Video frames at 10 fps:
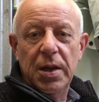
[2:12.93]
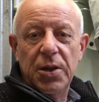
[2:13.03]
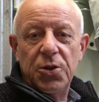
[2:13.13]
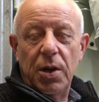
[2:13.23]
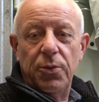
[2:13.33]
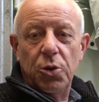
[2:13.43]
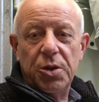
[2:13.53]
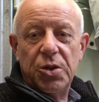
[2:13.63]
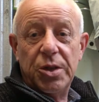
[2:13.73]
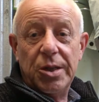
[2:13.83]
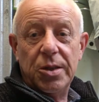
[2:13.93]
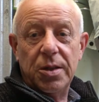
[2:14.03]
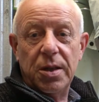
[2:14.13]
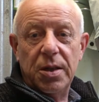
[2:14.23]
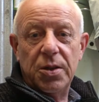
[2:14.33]
So I've ordered 6 of
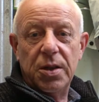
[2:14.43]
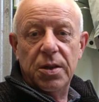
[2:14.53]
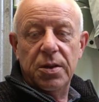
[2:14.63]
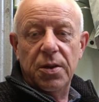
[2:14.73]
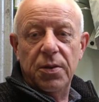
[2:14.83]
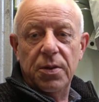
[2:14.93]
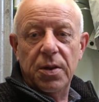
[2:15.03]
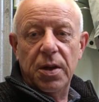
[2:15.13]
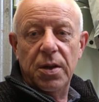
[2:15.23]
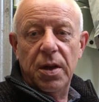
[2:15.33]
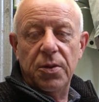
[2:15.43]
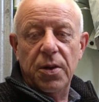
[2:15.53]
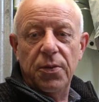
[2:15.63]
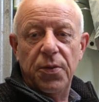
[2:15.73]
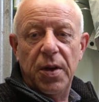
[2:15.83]
these, and they're
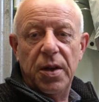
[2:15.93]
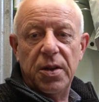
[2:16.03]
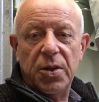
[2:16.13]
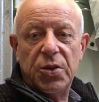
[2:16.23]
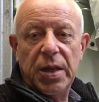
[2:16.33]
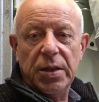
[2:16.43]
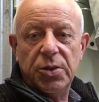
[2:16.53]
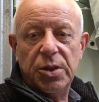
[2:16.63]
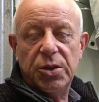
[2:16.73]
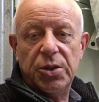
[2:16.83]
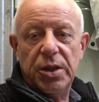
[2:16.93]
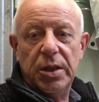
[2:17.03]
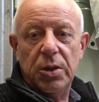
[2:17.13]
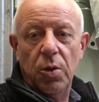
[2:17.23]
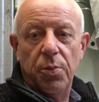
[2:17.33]
in various stances,
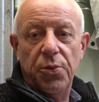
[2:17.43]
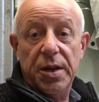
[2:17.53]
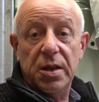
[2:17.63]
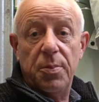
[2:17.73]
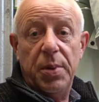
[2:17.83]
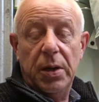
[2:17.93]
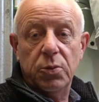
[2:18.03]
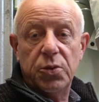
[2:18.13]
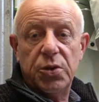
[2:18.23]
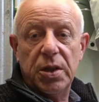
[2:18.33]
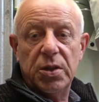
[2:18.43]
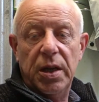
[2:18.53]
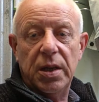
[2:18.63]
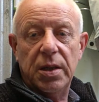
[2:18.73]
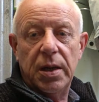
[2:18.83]
sitting up, ready to pounce, things
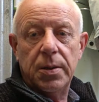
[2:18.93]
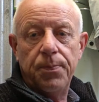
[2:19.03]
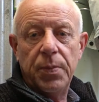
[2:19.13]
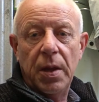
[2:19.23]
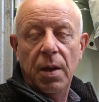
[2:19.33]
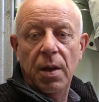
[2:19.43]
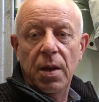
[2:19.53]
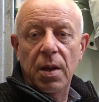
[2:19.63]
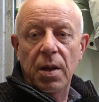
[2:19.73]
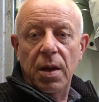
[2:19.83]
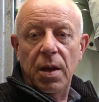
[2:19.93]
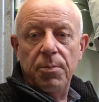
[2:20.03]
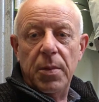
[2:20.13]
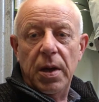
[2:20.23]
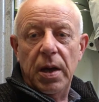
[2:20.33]
like that.
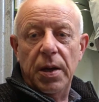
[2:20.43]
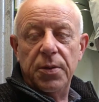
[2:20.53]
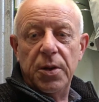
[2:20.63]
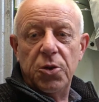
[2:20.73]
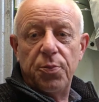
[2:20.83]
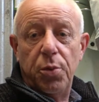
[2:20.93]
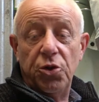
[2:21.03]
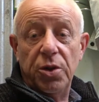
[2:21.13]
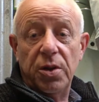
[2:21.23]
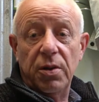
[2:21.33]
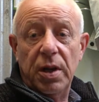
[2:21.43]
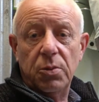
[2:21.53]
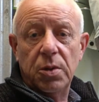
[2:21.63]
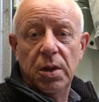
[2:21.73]
And they just push into the ground.